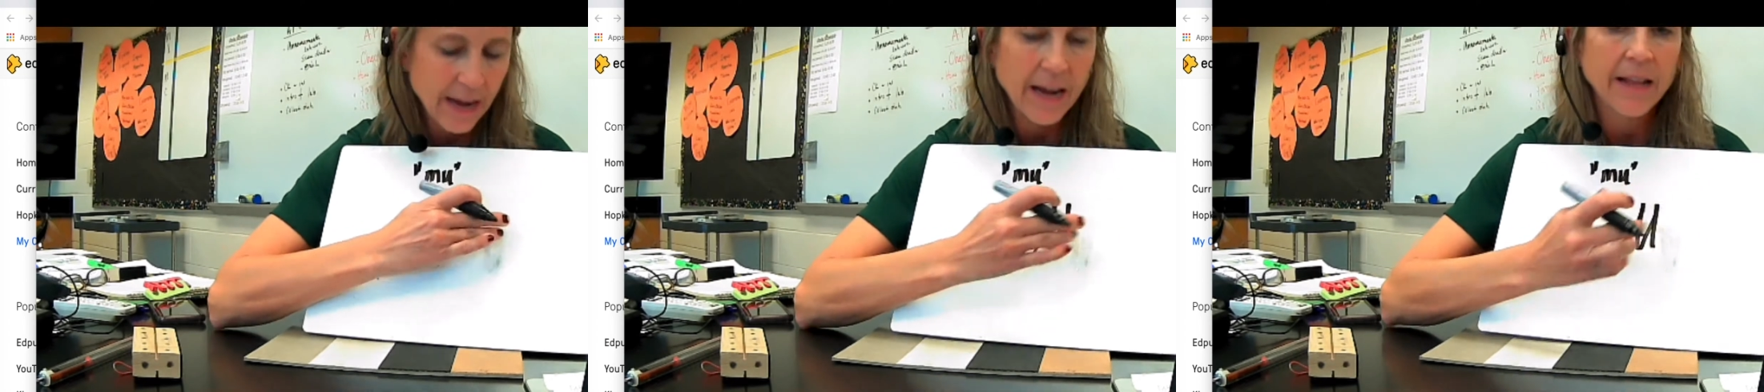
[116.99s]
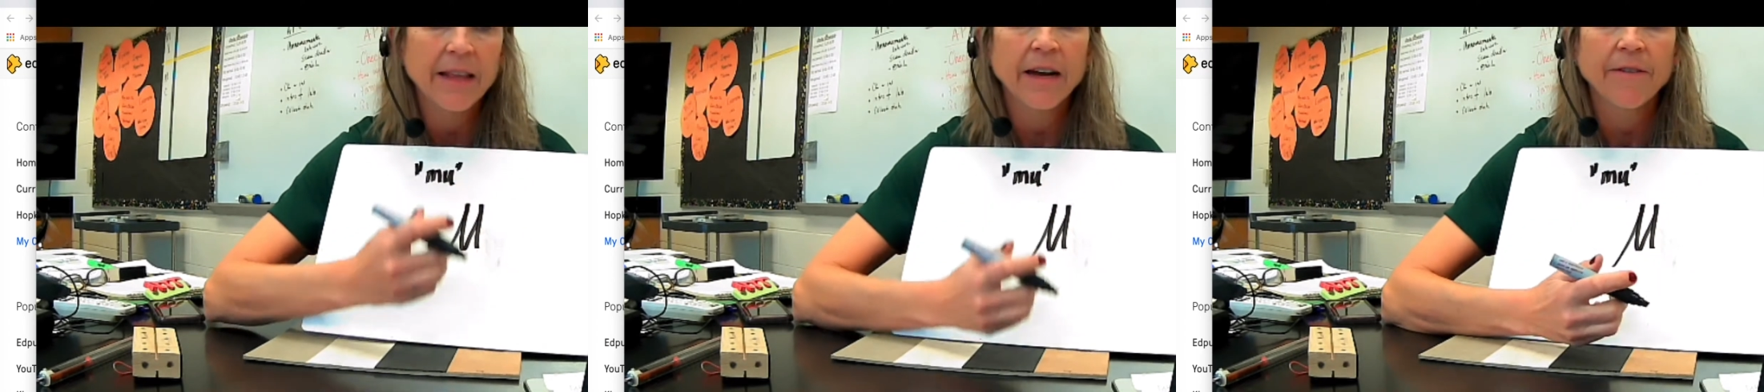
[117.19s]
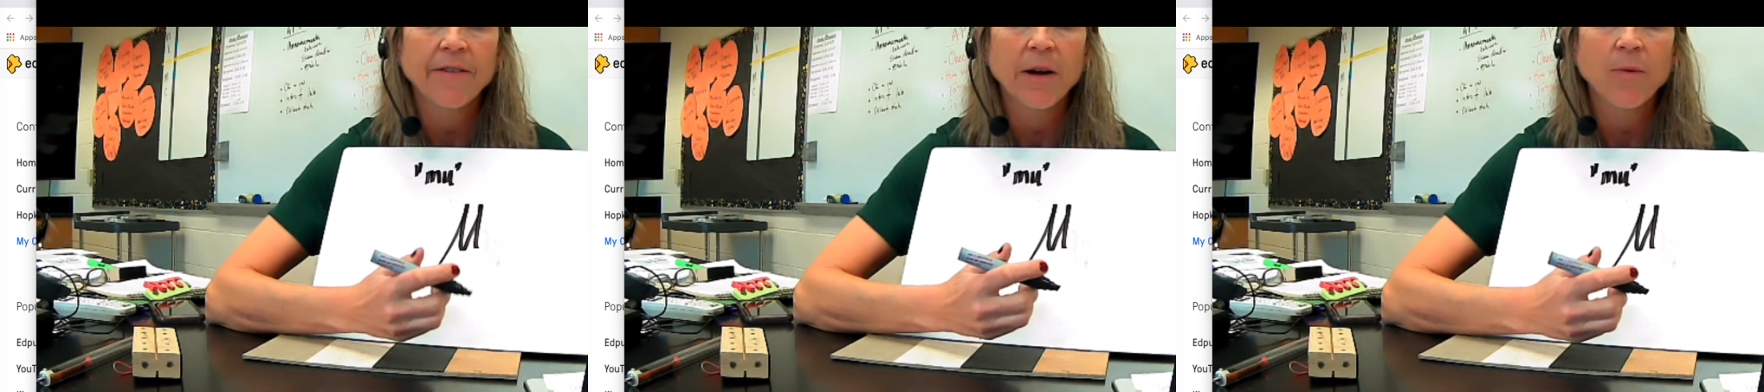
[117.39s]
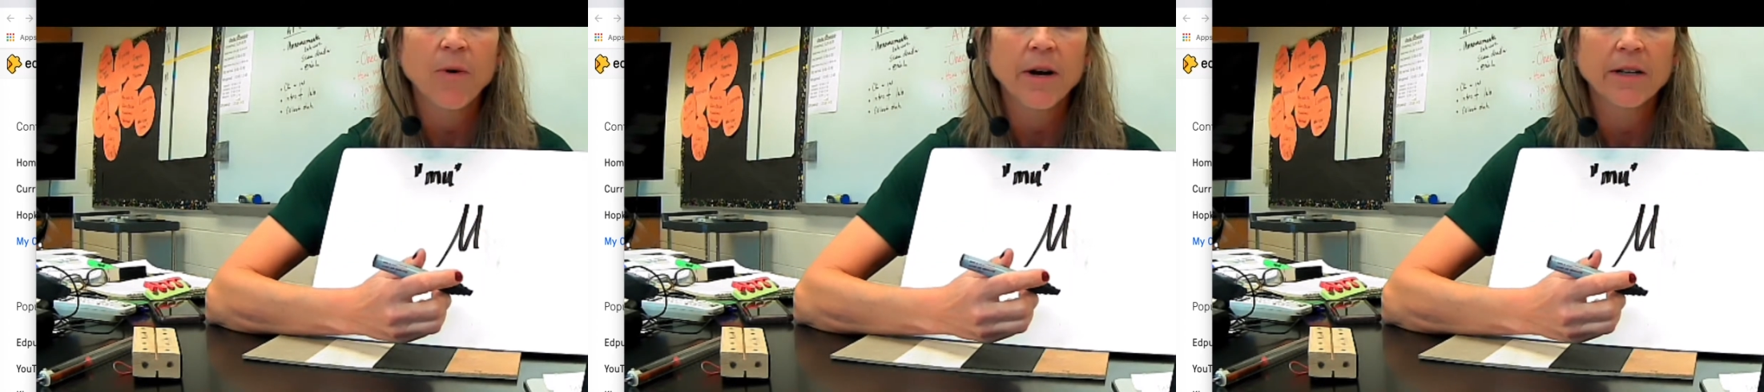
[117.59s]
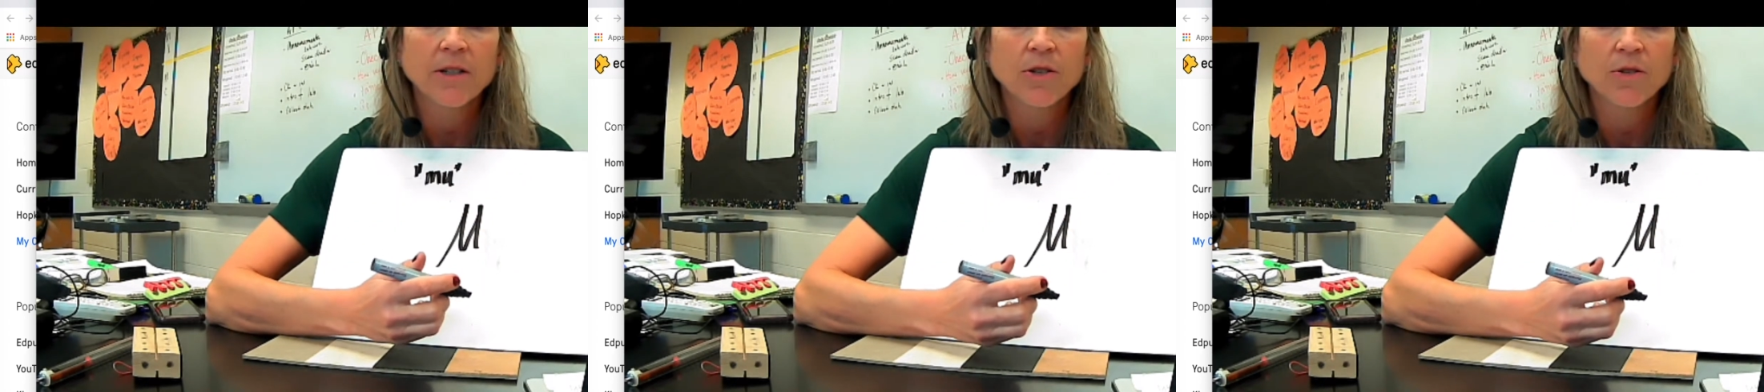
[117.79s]
And then if I
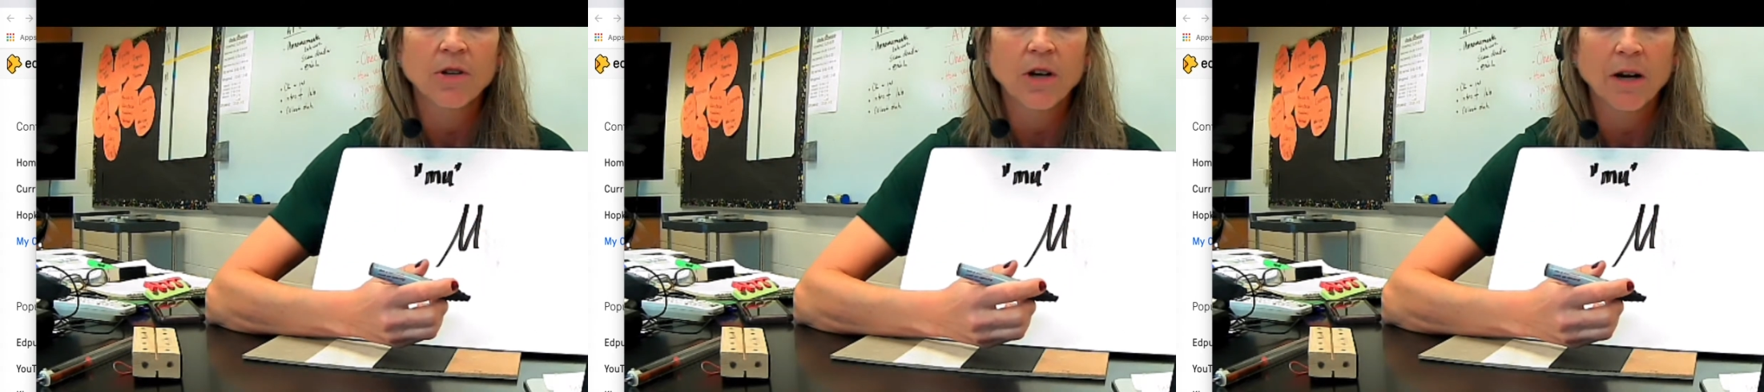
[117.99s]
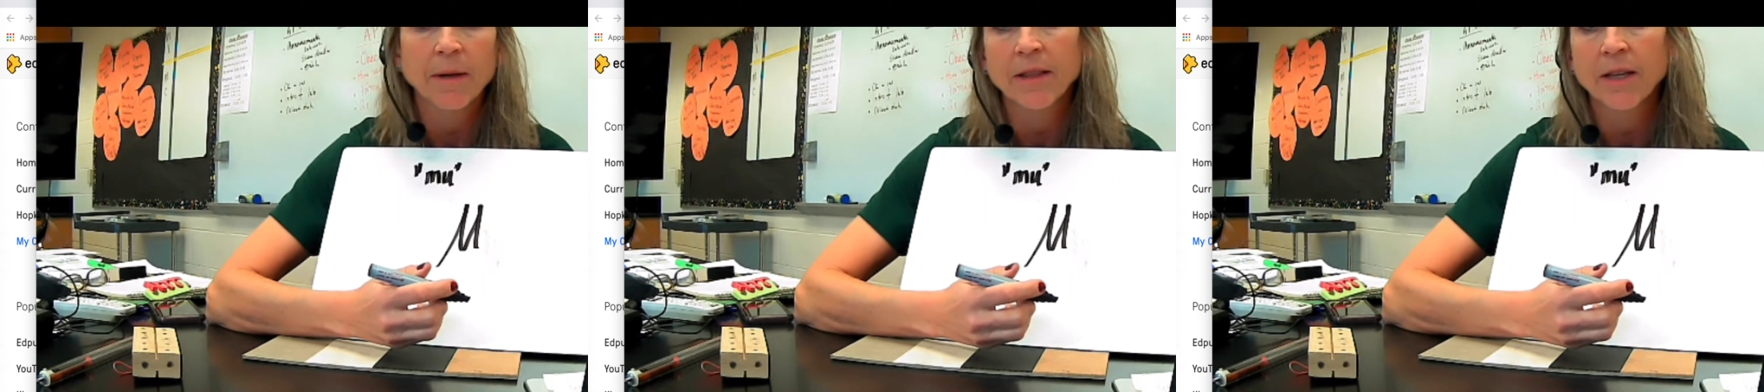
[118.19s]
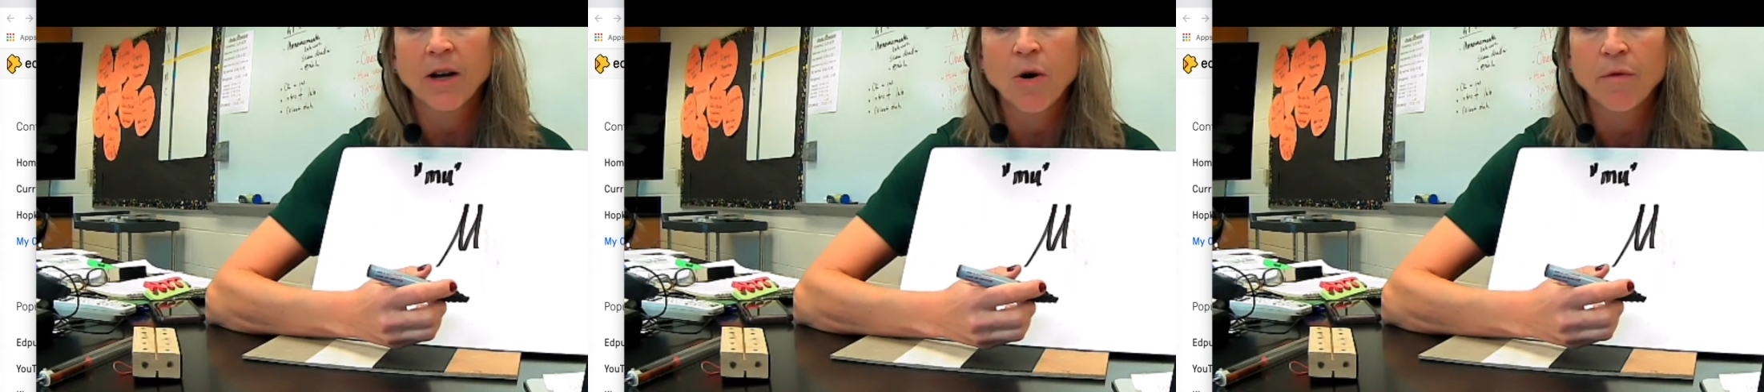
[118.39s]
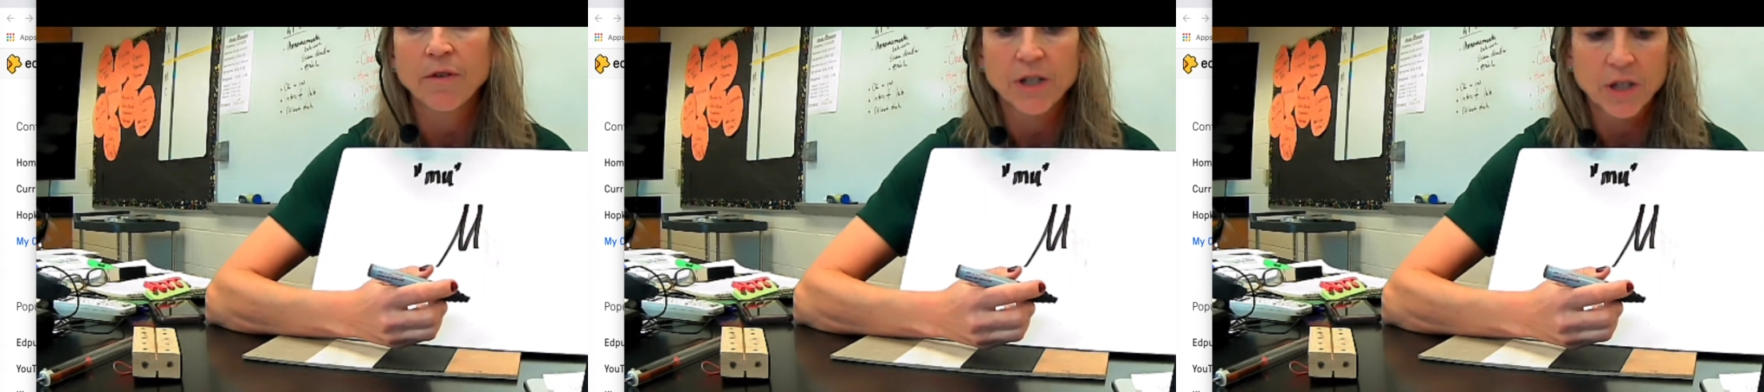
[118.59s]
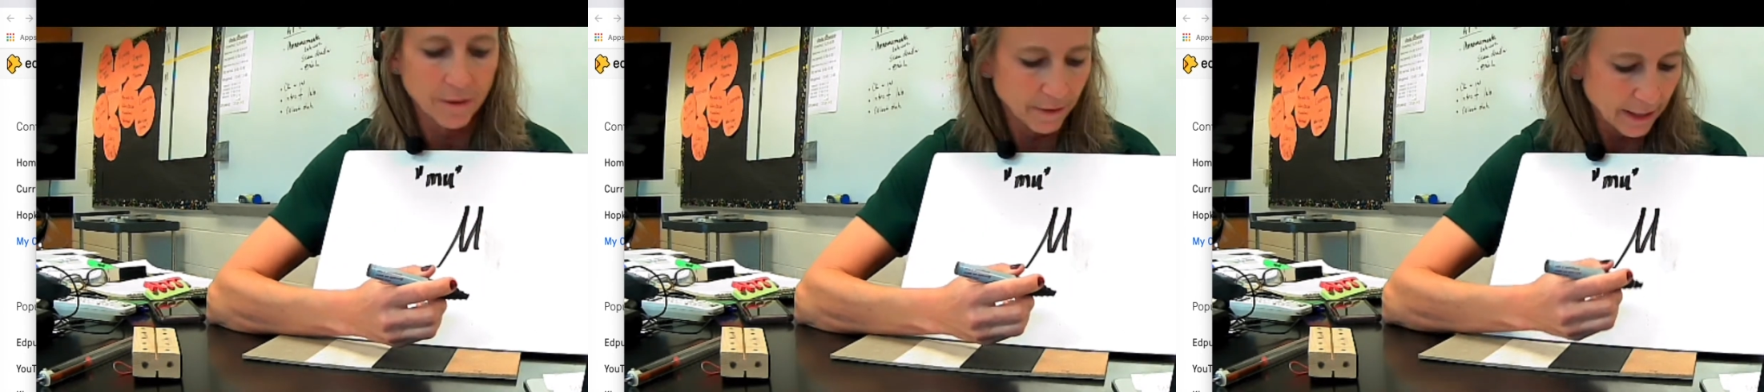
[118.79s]
wanted to talk about the
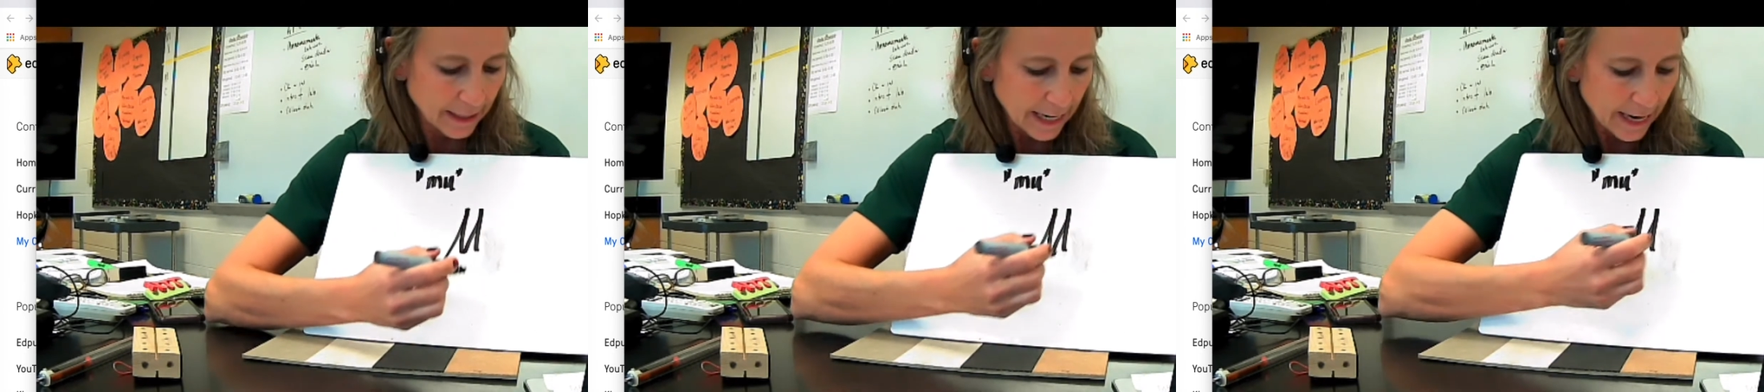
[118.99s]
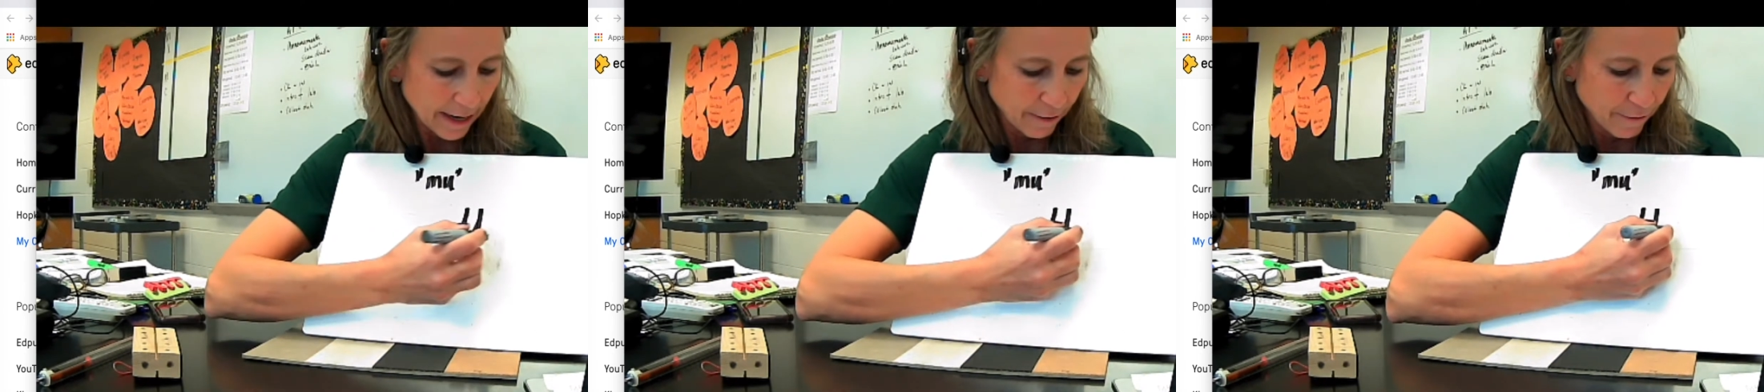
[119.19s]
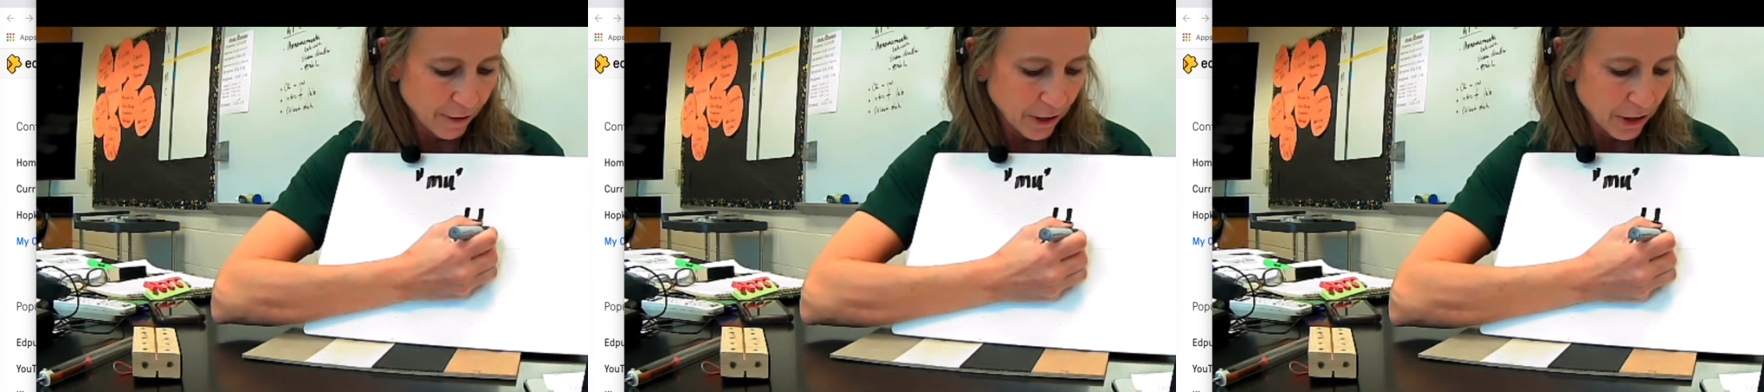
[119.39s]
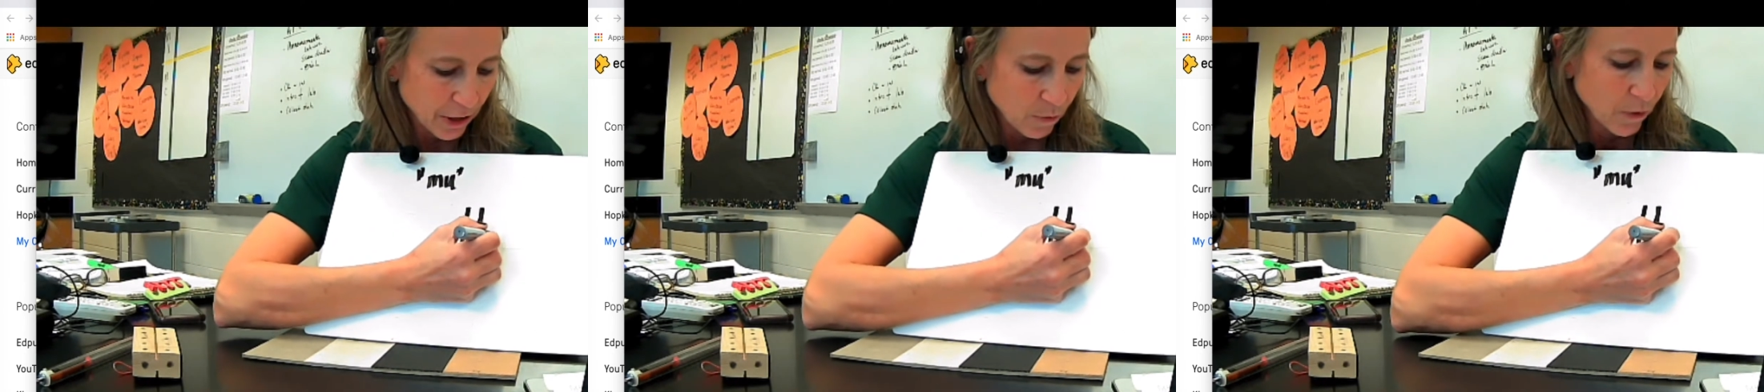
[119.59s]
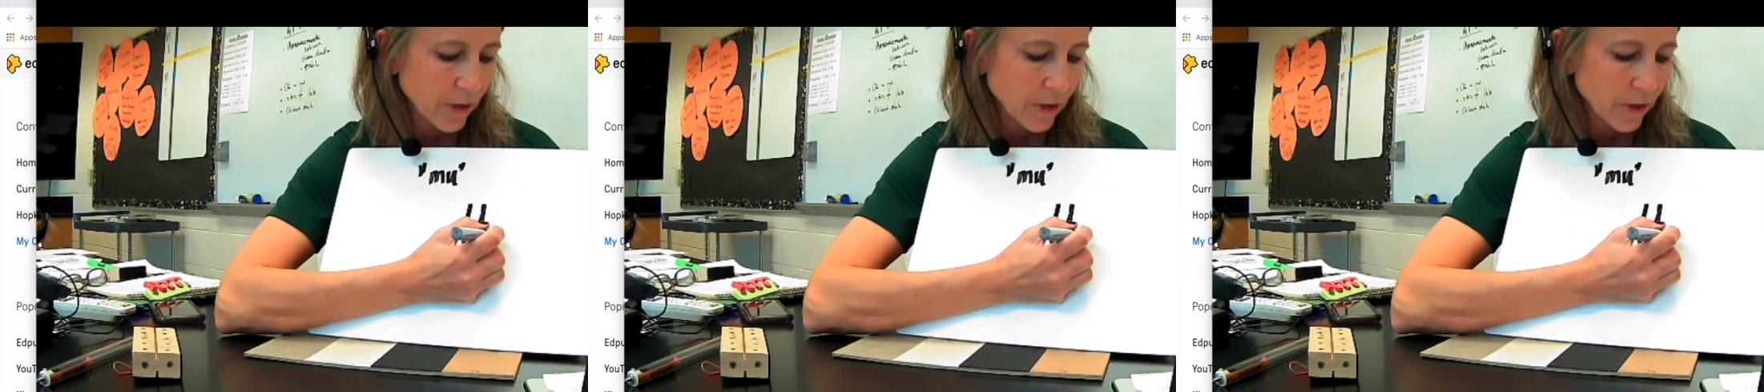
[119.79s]
coefficient of static friction,